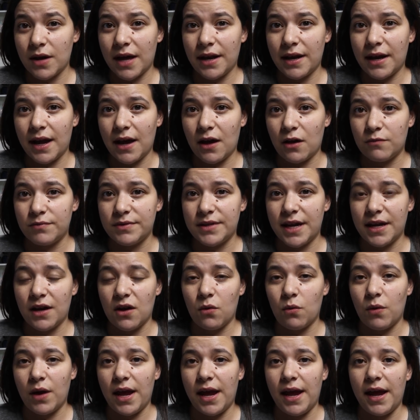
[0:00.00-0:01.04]
kind of help take
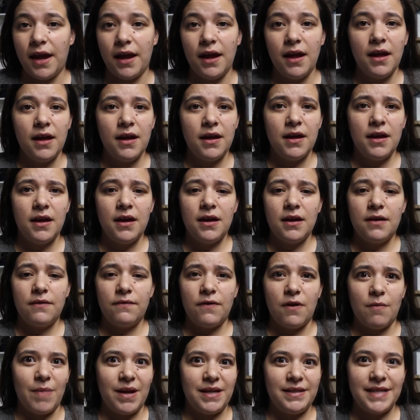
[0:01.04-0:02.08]
away
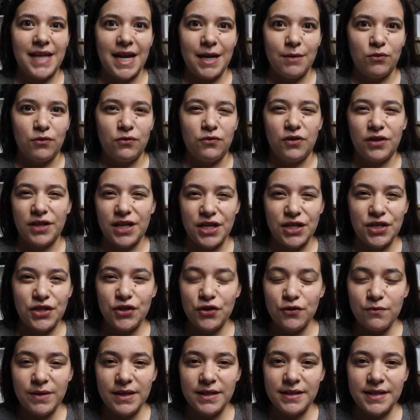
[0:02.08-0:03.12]
from my table looking
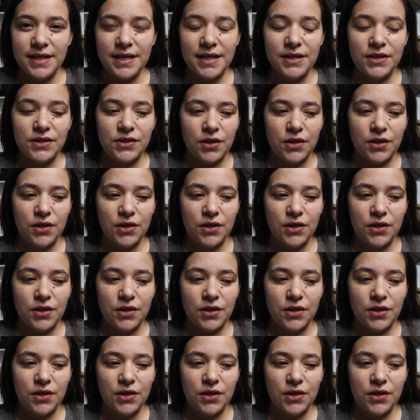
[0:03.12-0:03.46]
too busy.